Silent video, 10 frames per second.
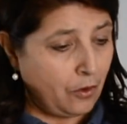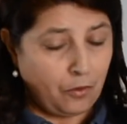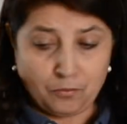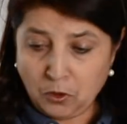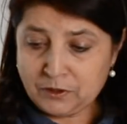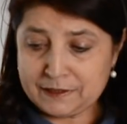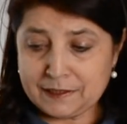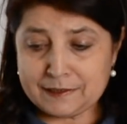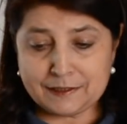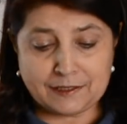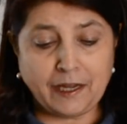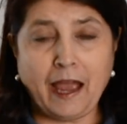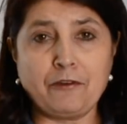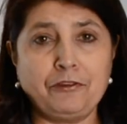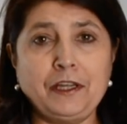Most scissors I
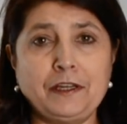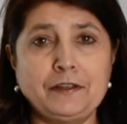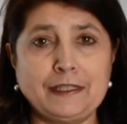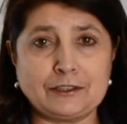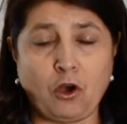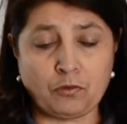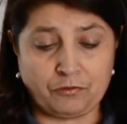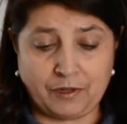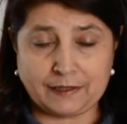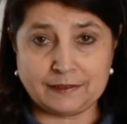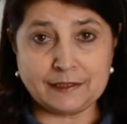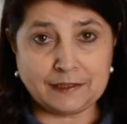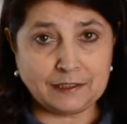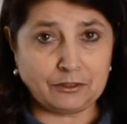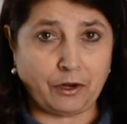have here is convex. The
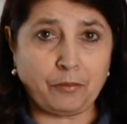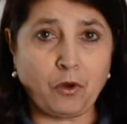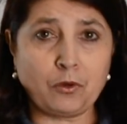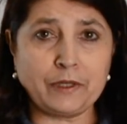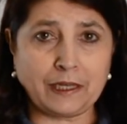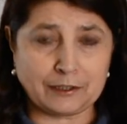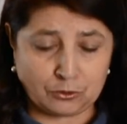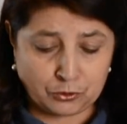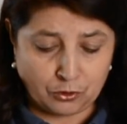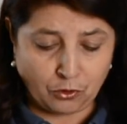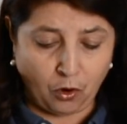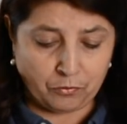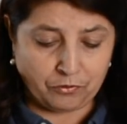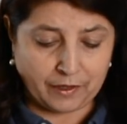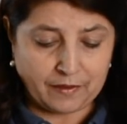scissor I'm holding is also
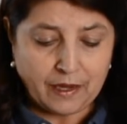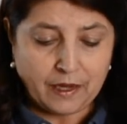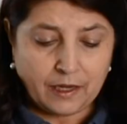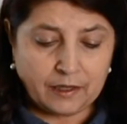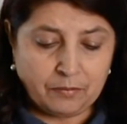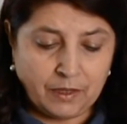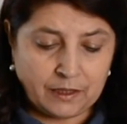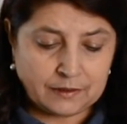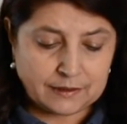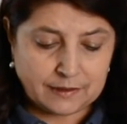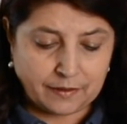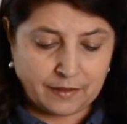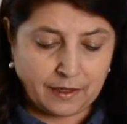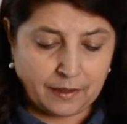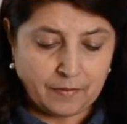convex. It means that
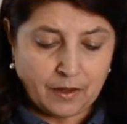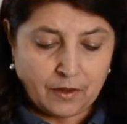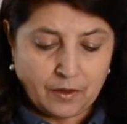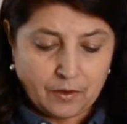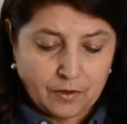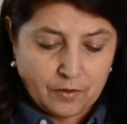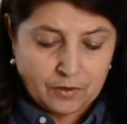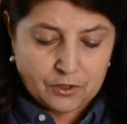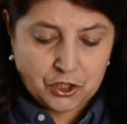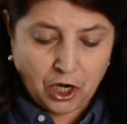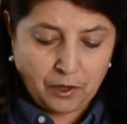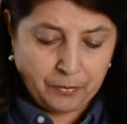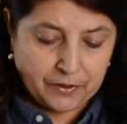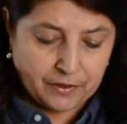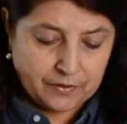they
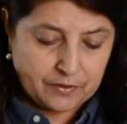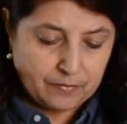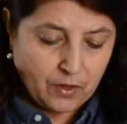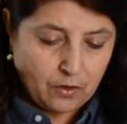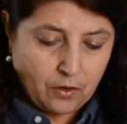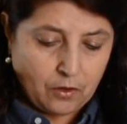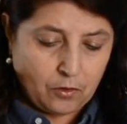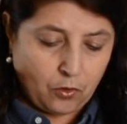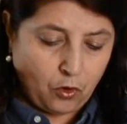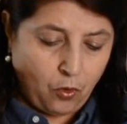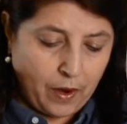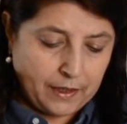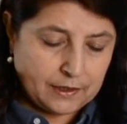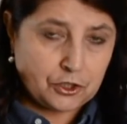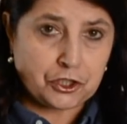sharpen it
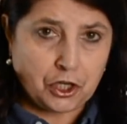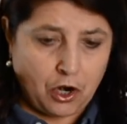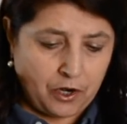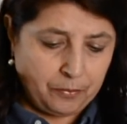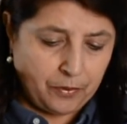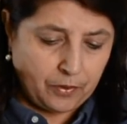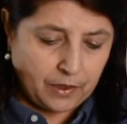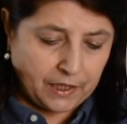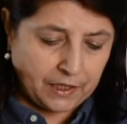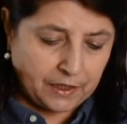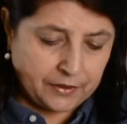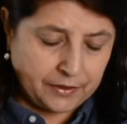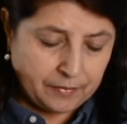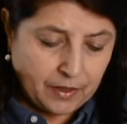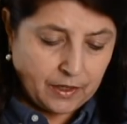quite sharp
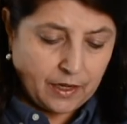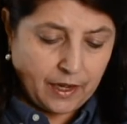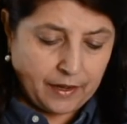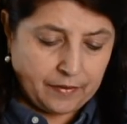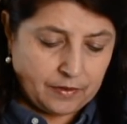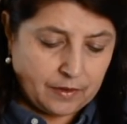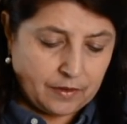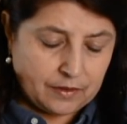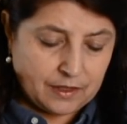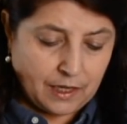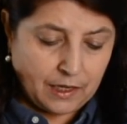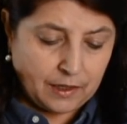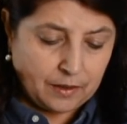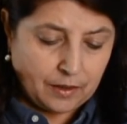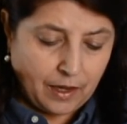here, and
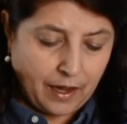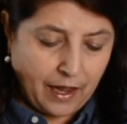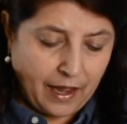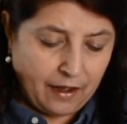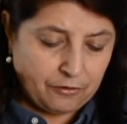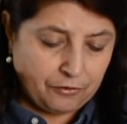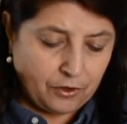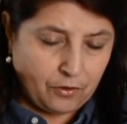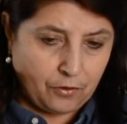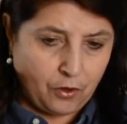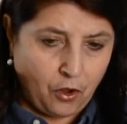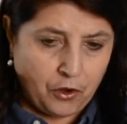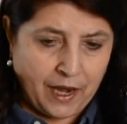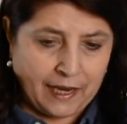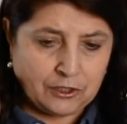they have
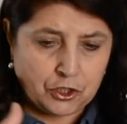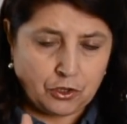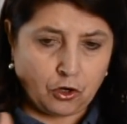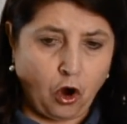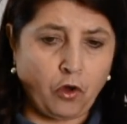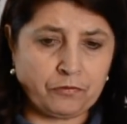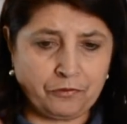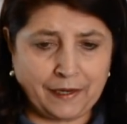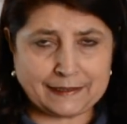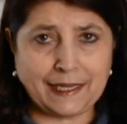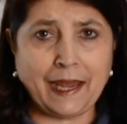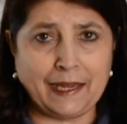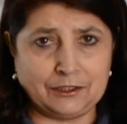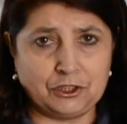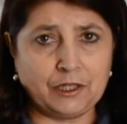an edge, a convex
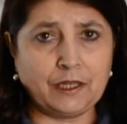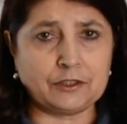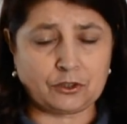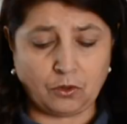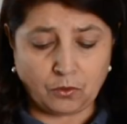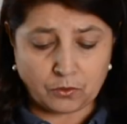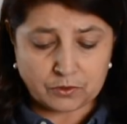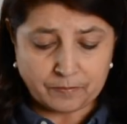edge it's called.